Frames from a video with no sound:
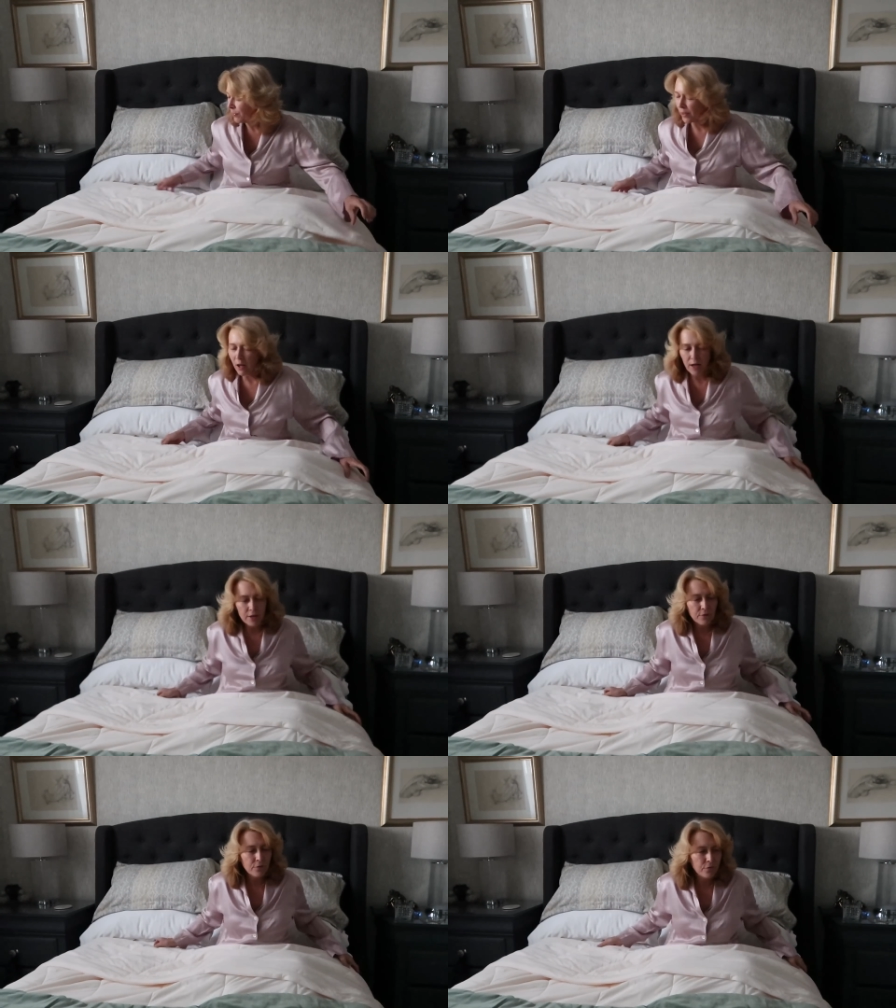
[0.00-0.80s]
but I
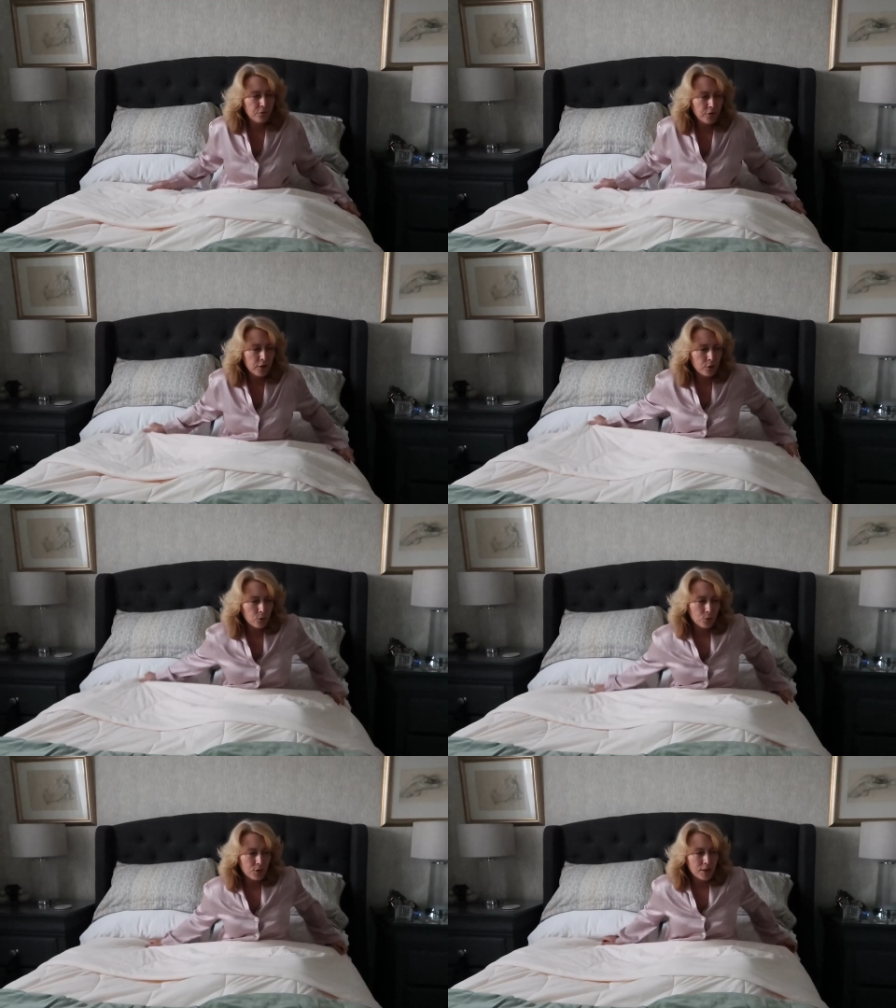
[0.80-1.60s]
can
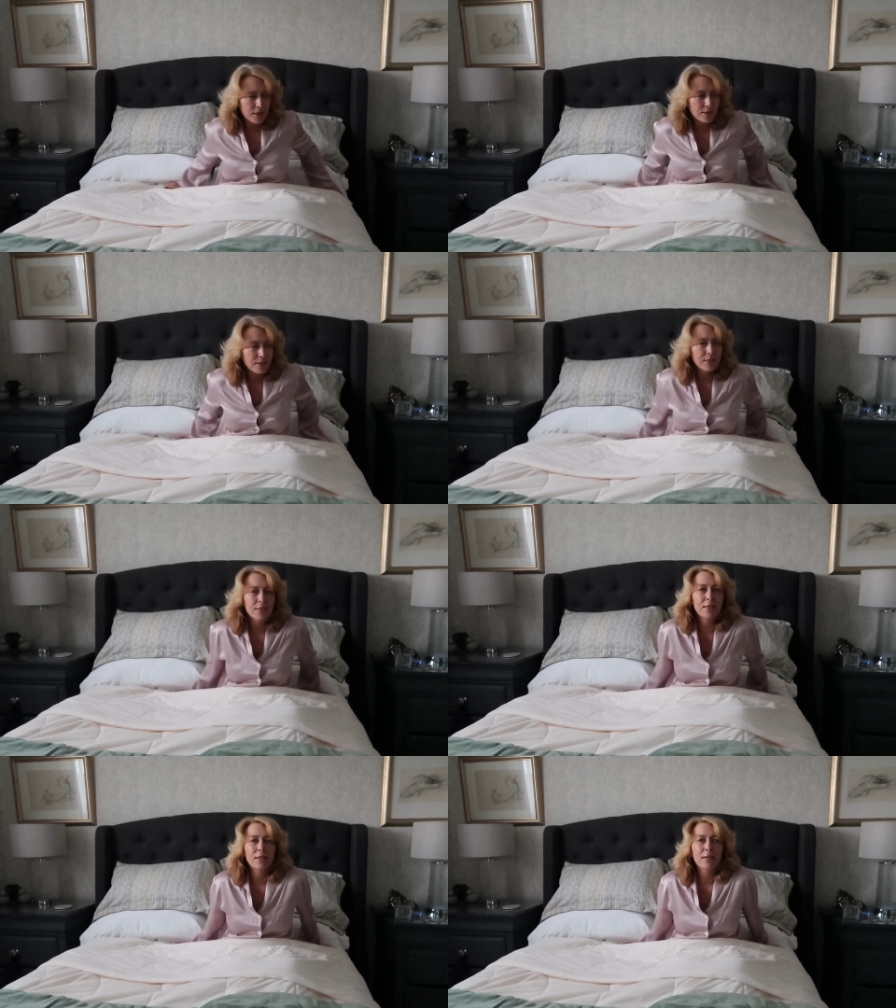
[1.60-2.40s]
feel that it's
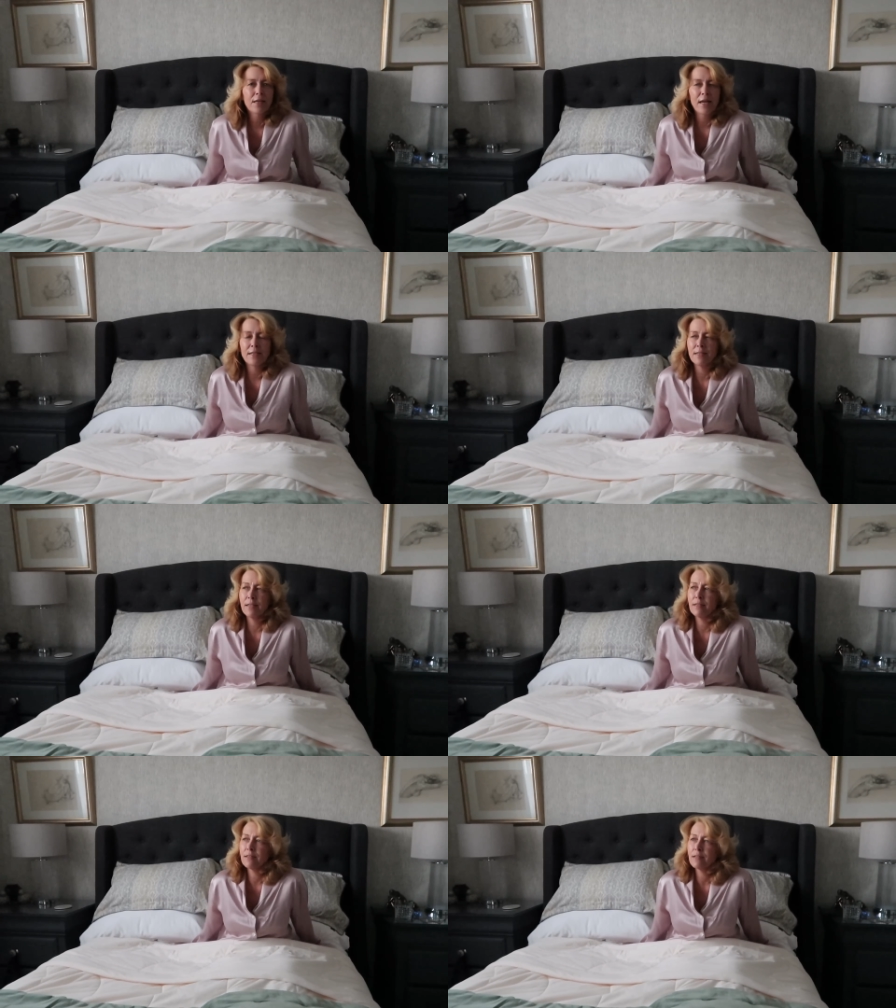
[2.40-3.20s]

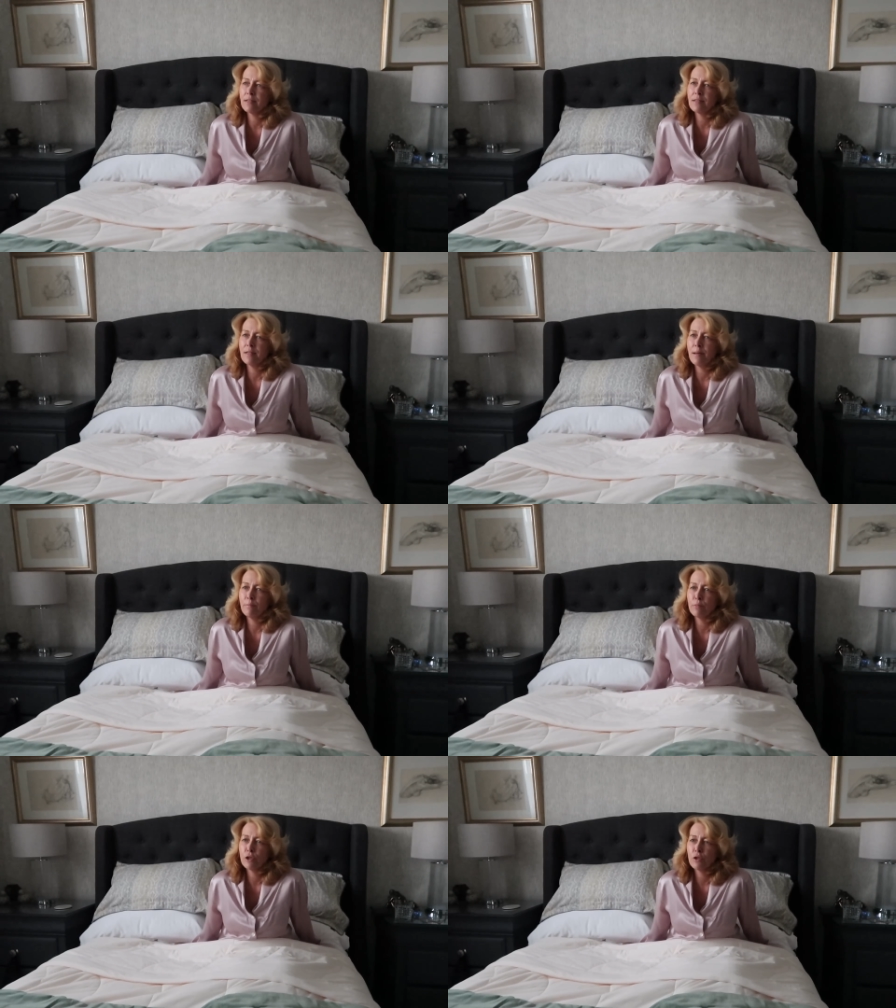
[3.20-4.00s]
getting to the
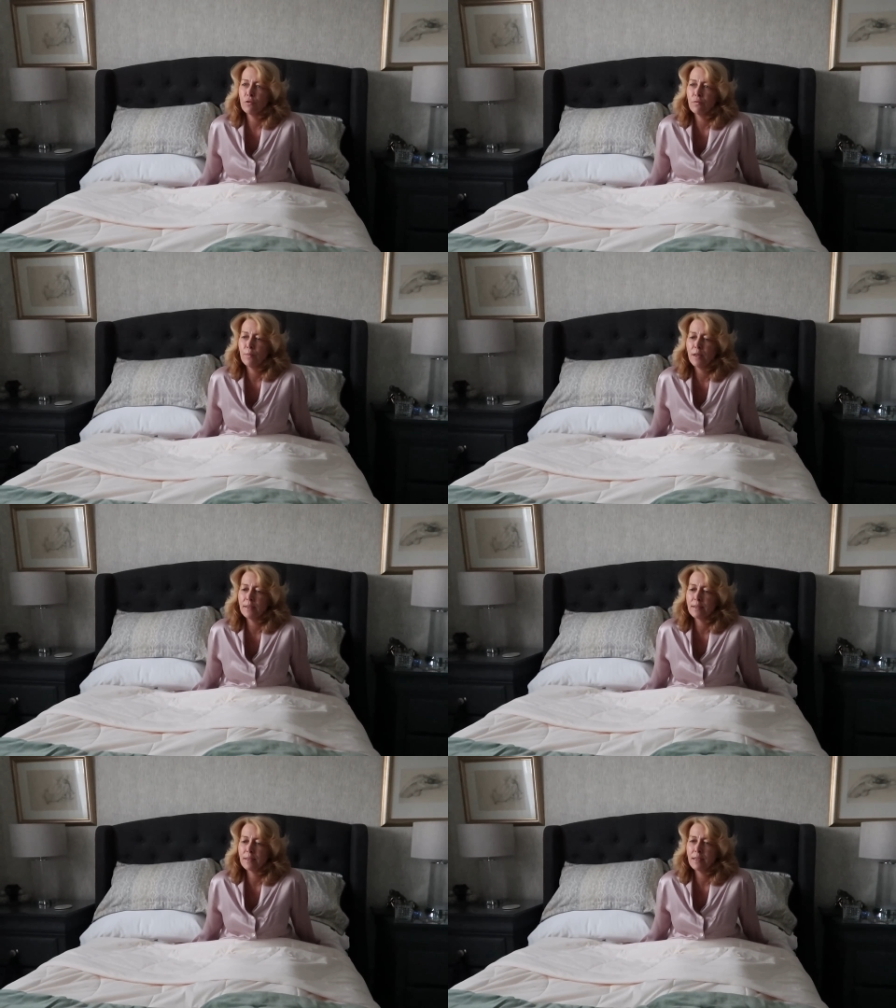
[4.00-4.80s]
temperature of my
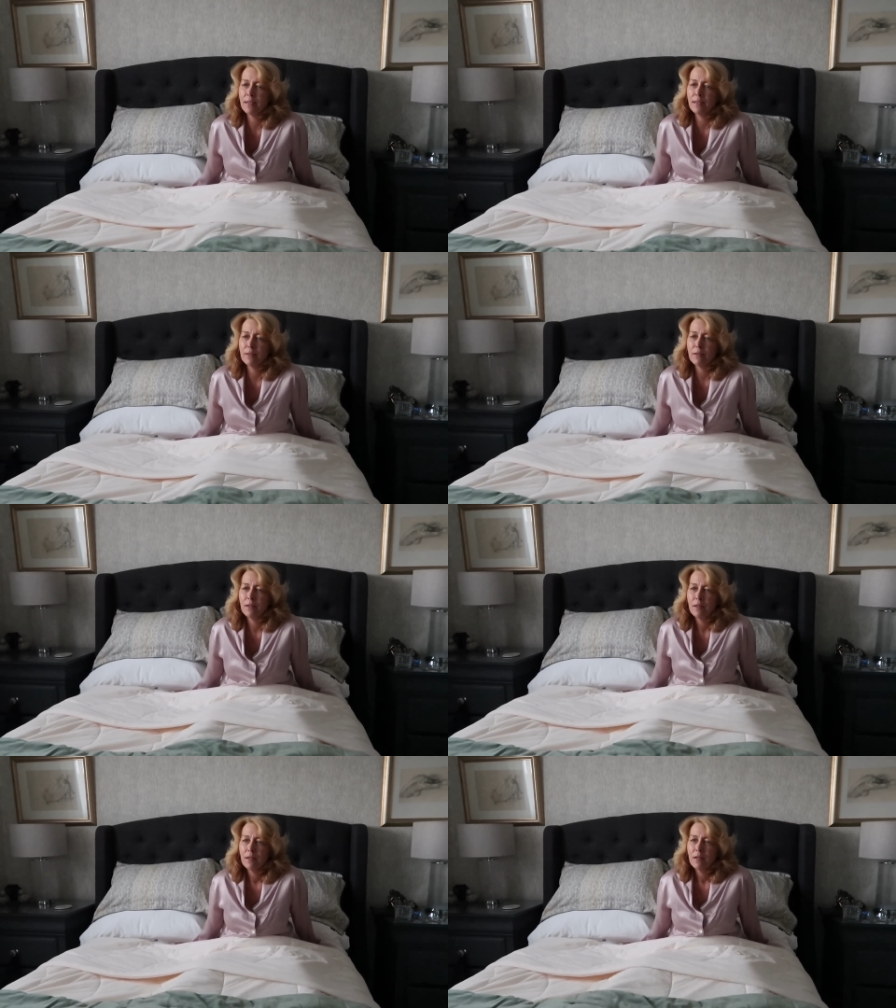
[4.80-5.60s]
skin
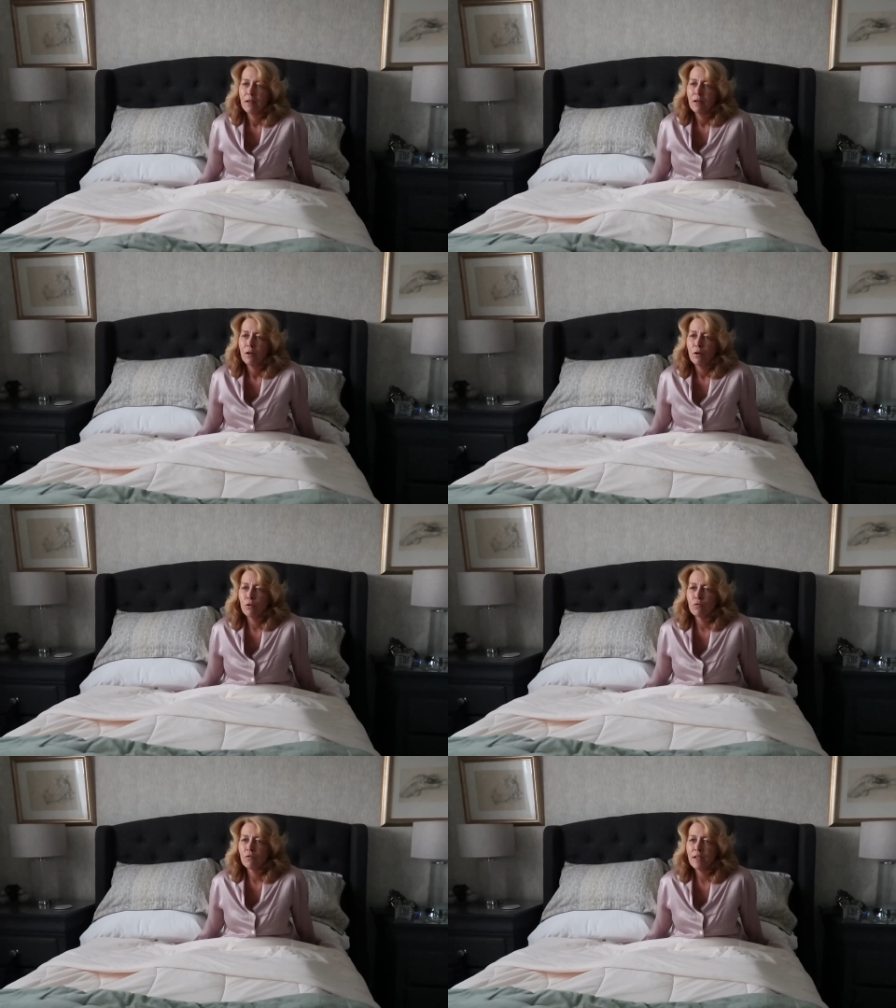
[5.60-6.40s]

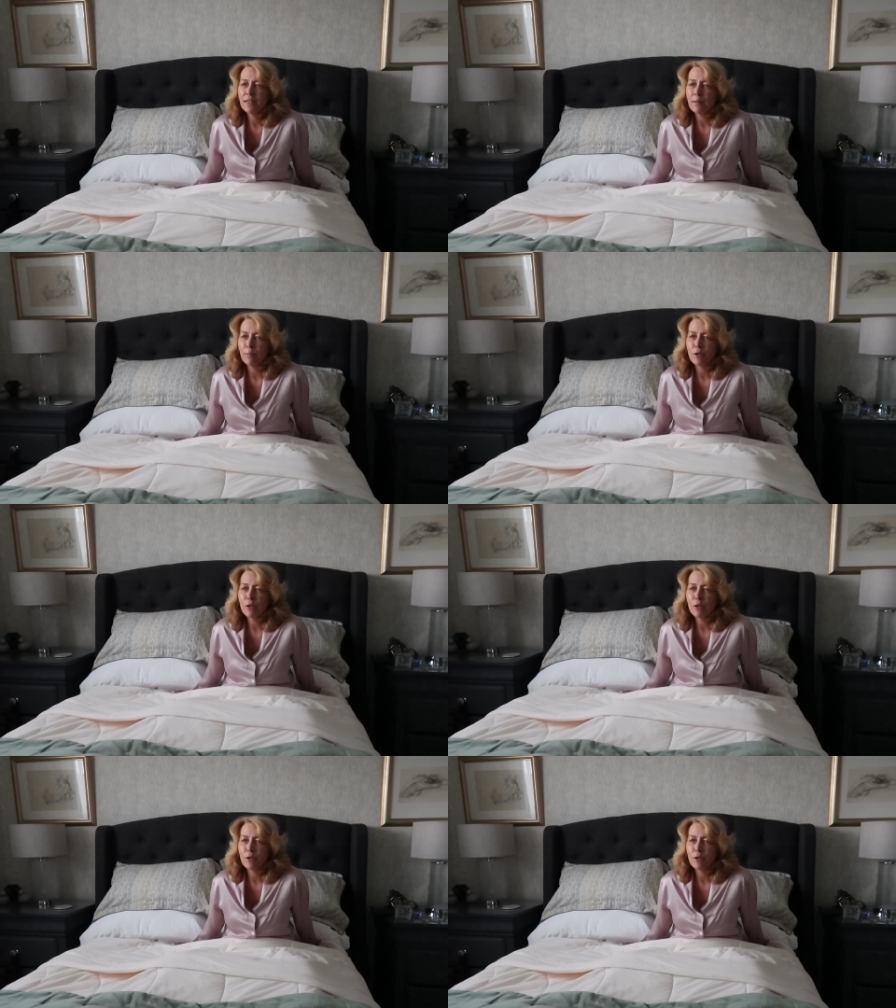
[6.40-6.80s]
already.